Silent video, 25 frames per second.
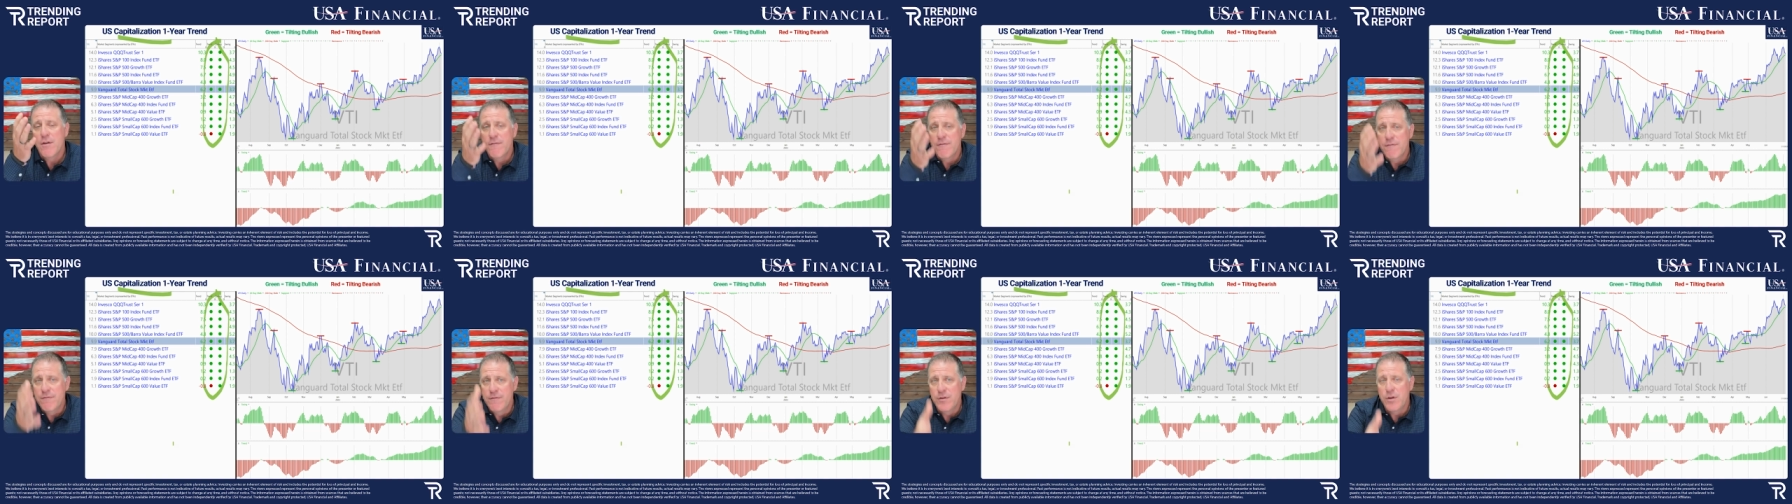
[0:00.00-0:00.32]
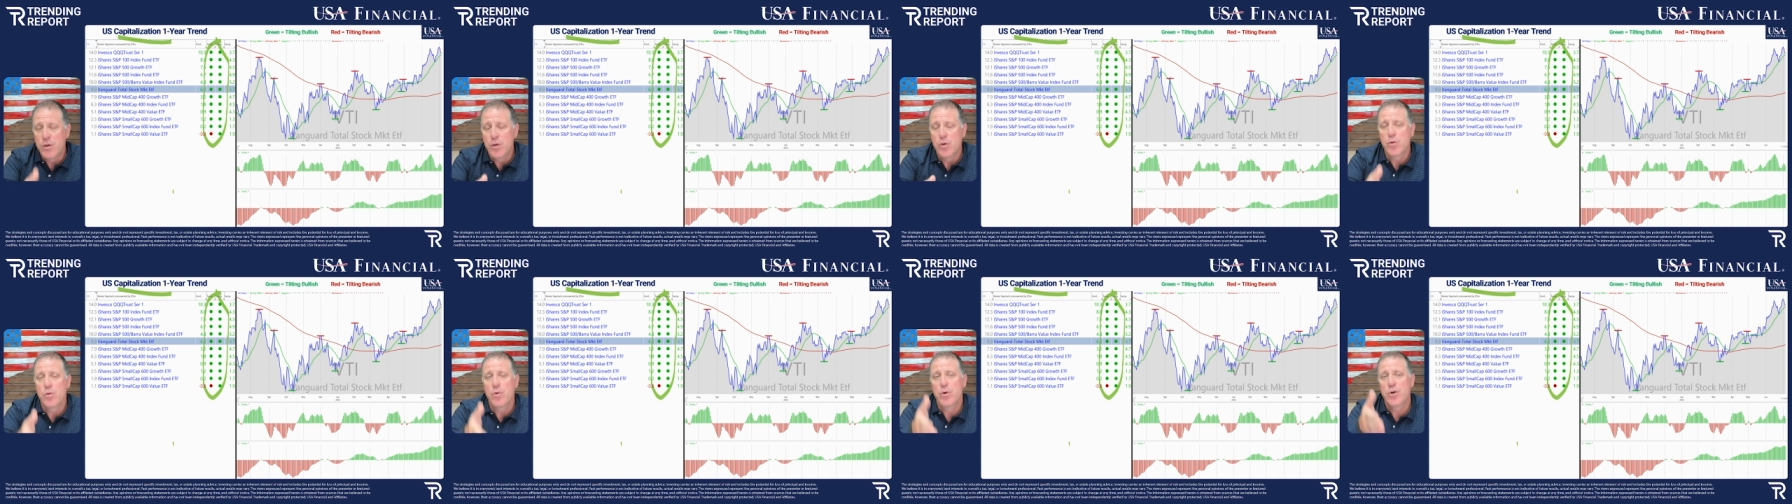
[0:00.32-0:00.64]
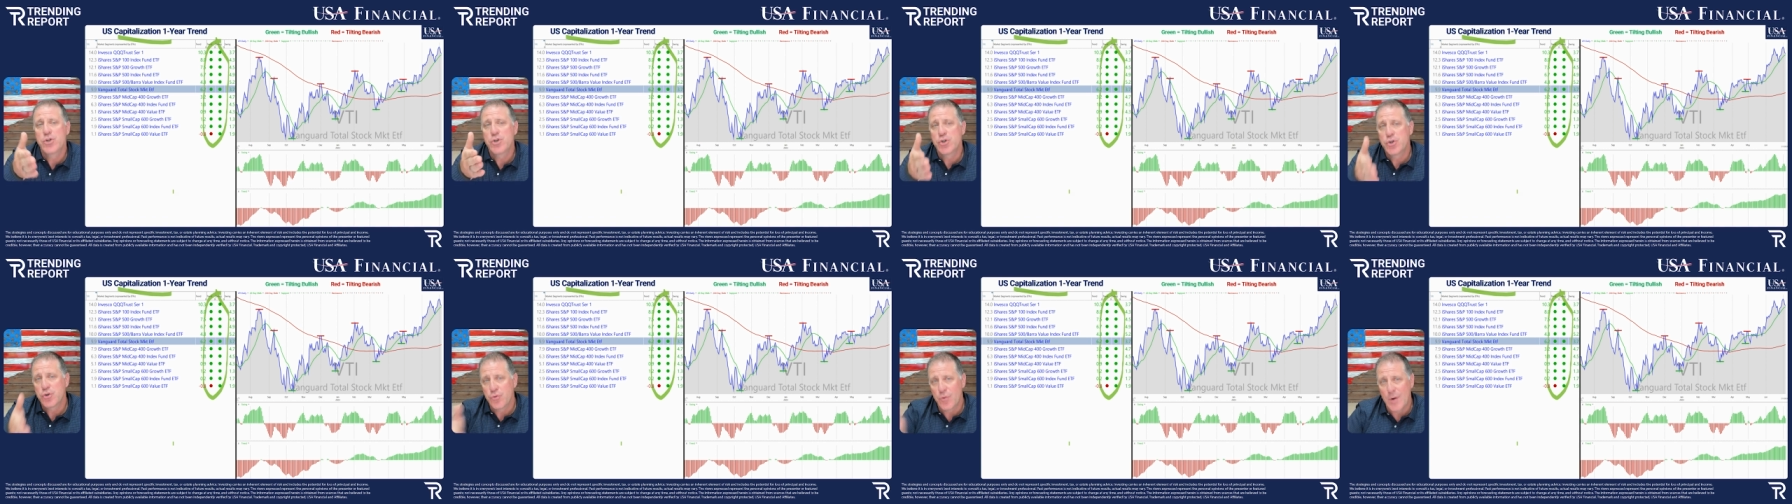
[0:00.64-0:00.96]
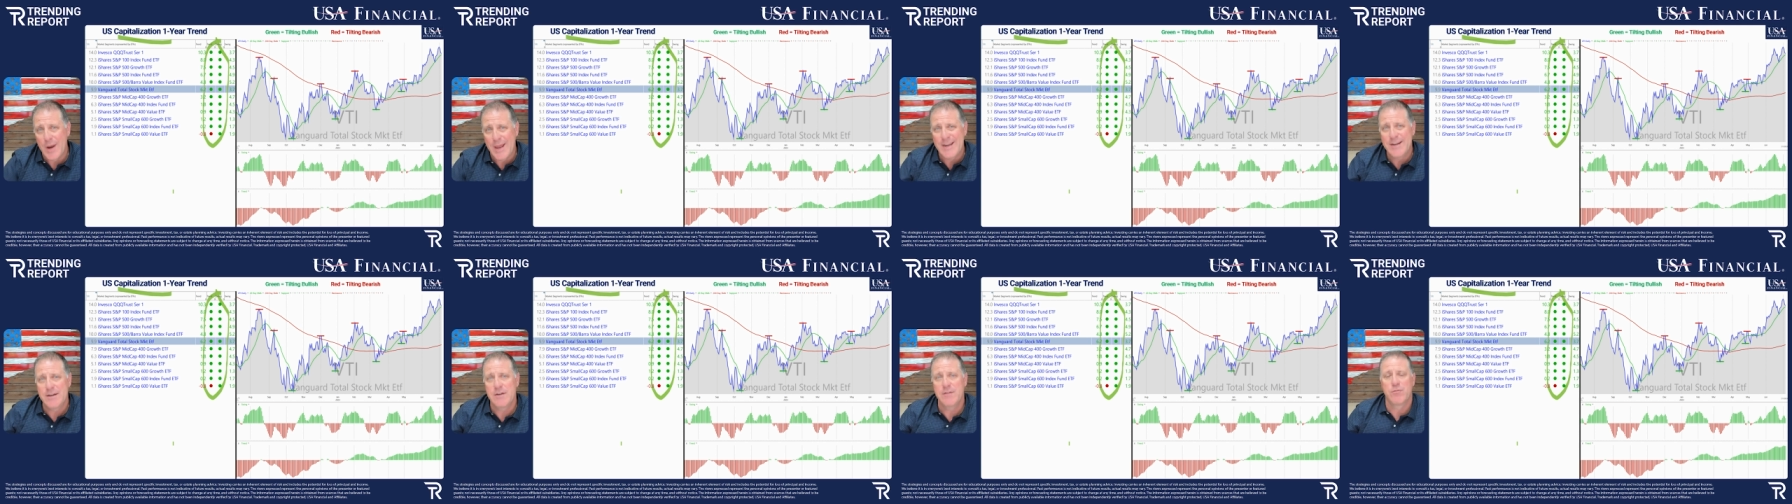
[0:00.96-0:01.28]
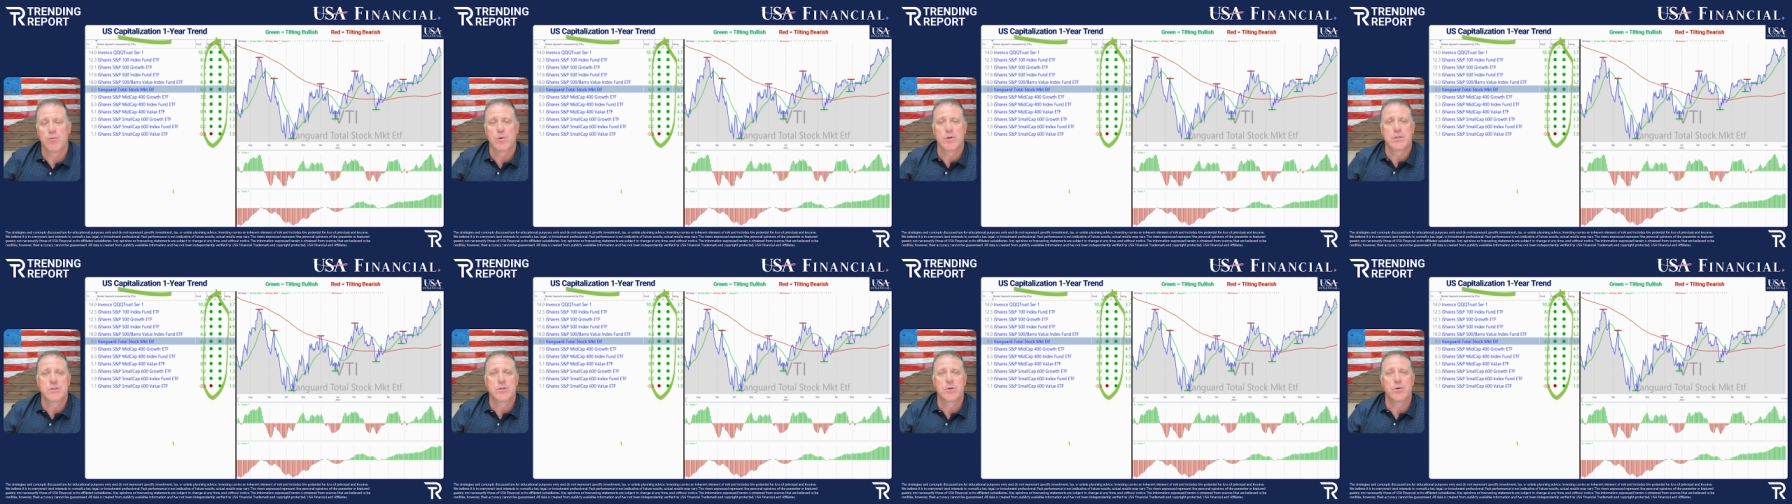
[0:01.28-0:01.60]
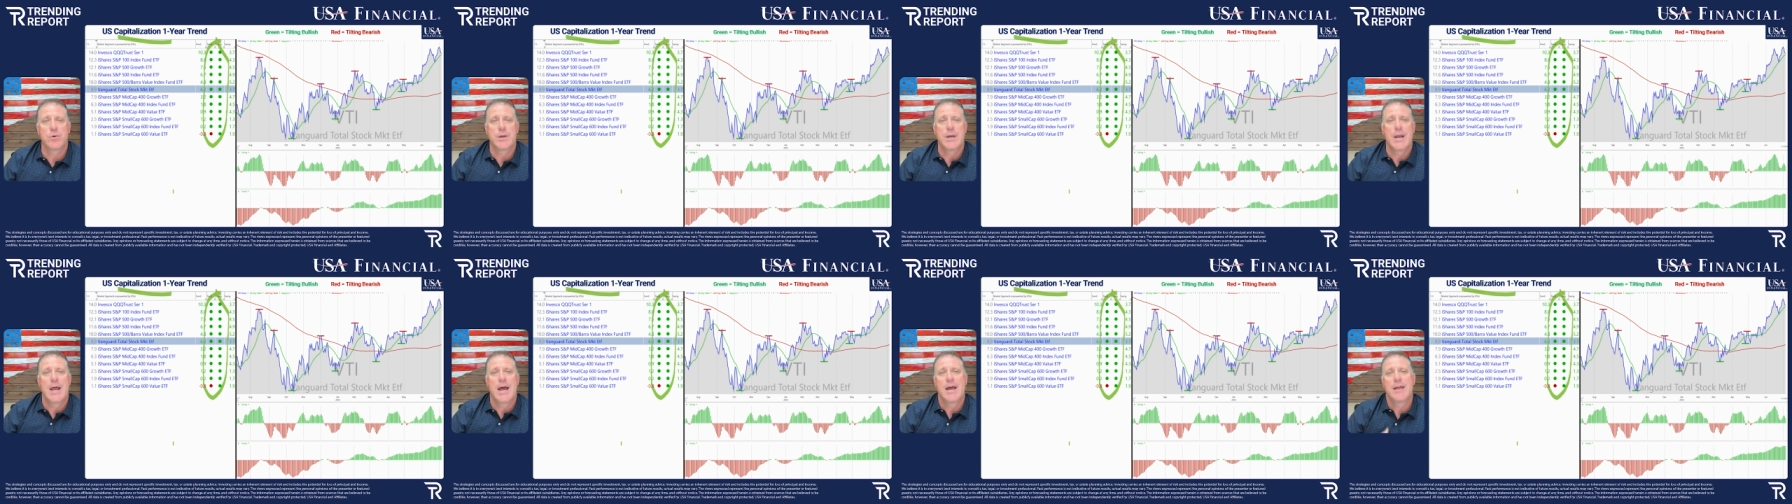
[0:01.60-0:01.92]
view trend of what's
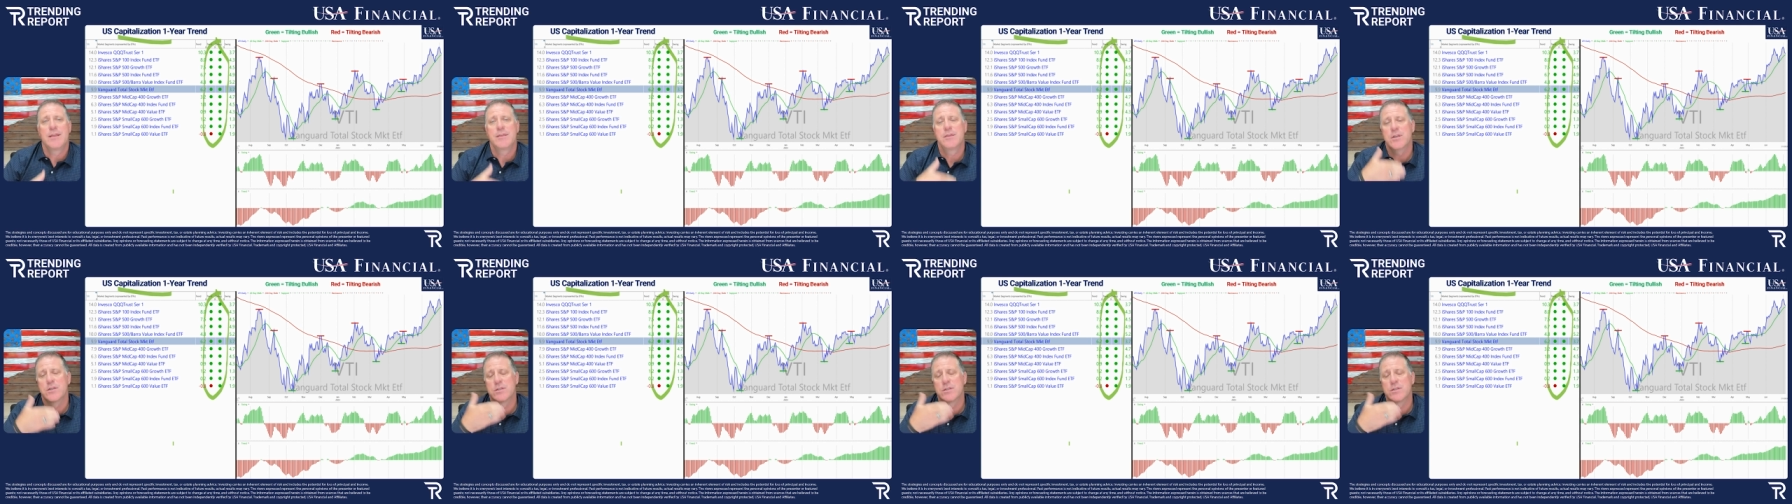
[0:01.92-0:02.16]
going on.